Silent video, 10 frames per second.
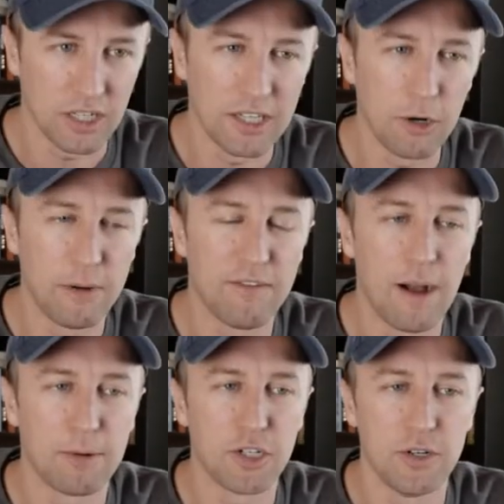a little bit of
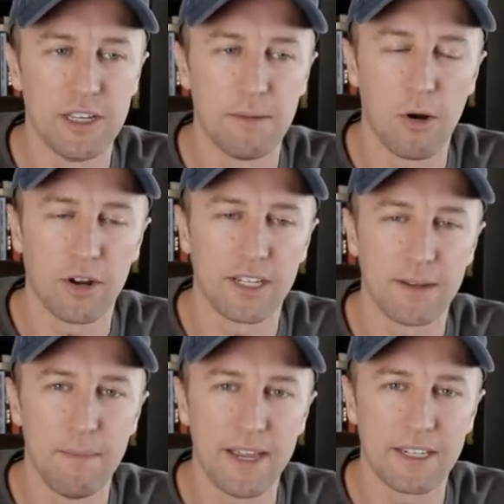opportunity in the markets
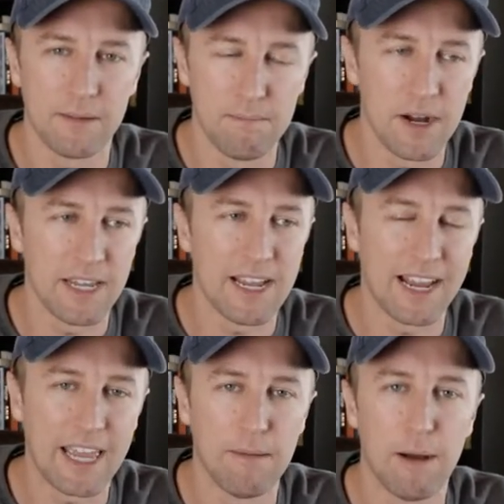to make some money.
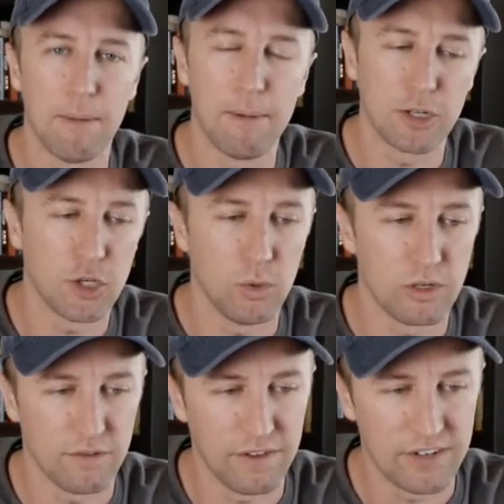I came up about two
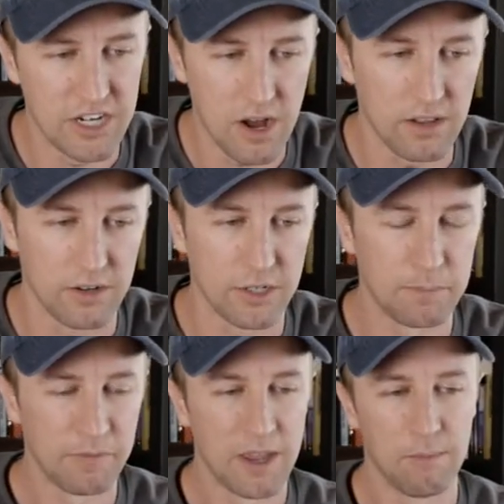hundred fifty dollars.
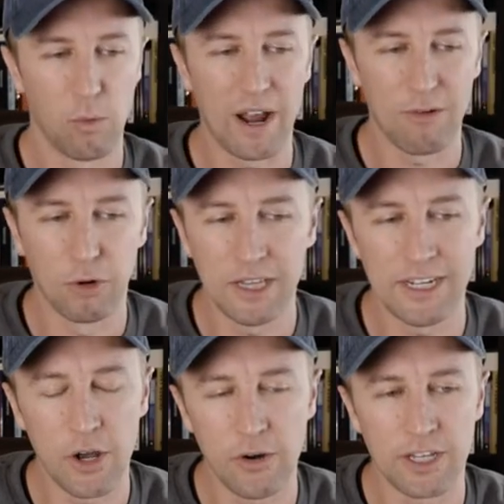But what I really
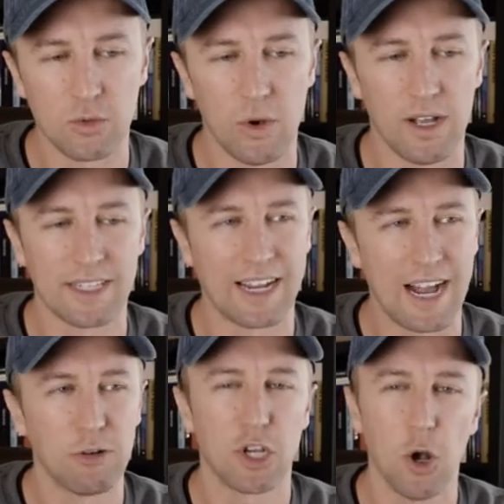noticed was, like,
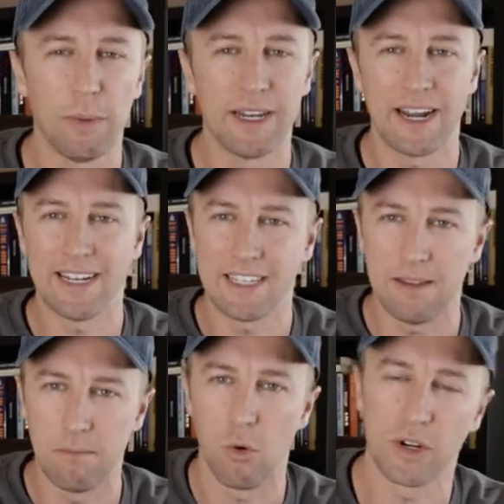I was hoping that I'd
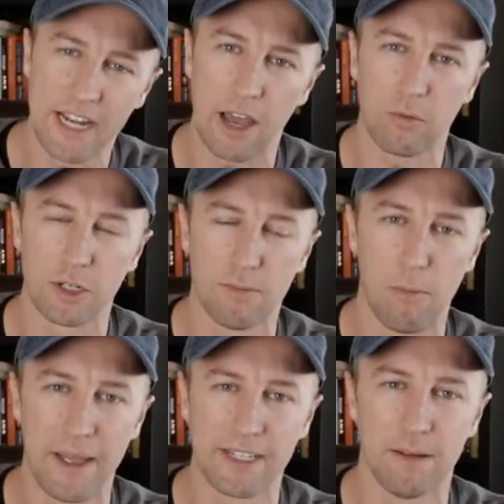see more downwards
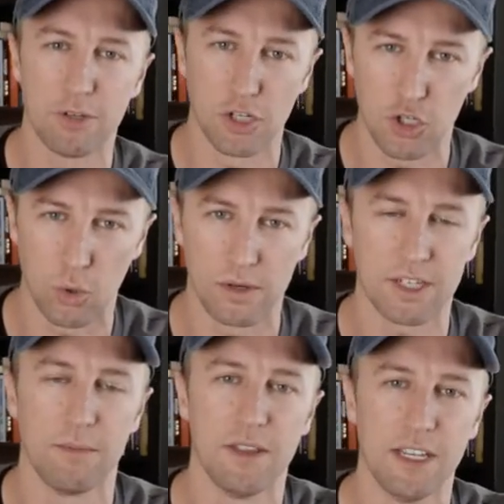momentum to short
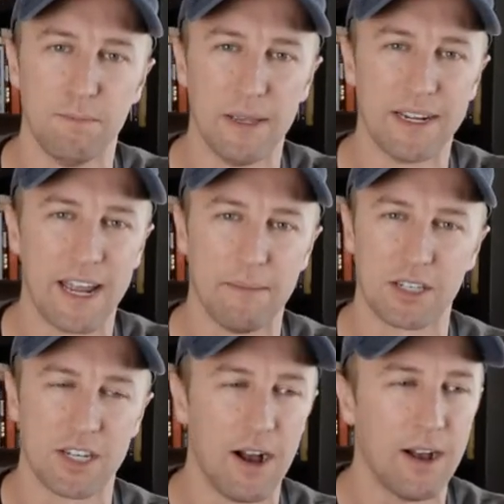some of these big name
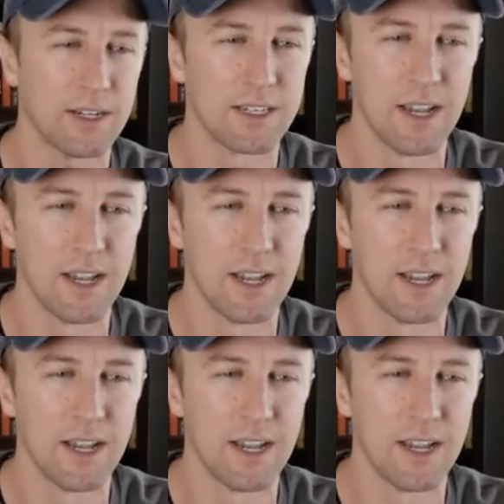stocks,